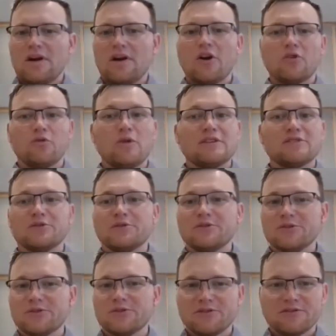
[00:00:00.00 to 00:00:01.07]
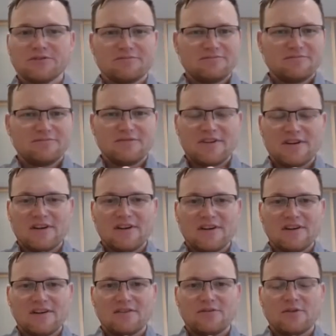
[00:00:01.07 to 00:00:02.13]
Are rentals
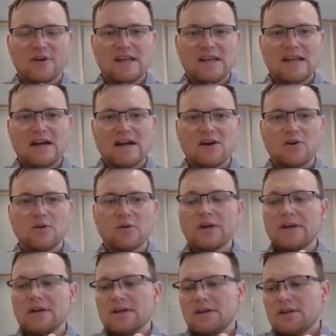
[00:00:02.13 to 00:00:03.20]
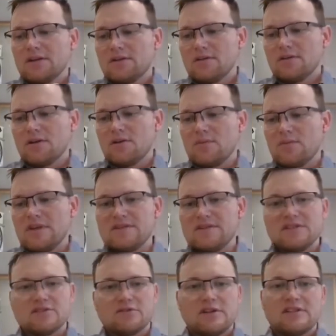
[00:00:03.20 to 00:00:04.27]
right now
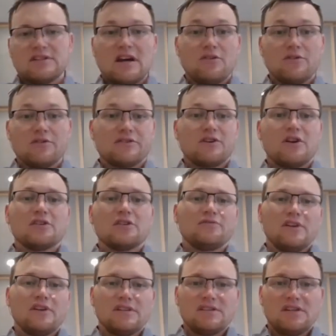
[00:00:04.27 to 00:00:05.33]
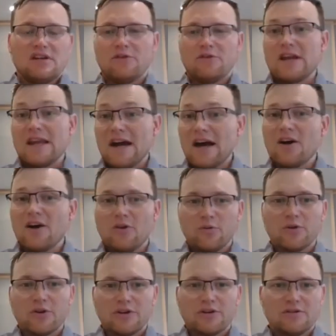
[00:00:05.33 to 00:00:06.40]
easy to rent out, or is it hard to find a tenant? Right now,
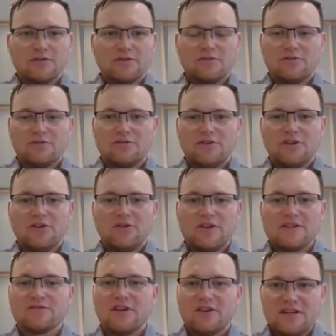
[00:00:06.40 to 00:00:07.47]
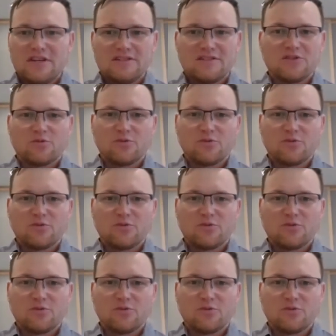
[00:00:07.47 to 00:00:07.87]
it's very easy to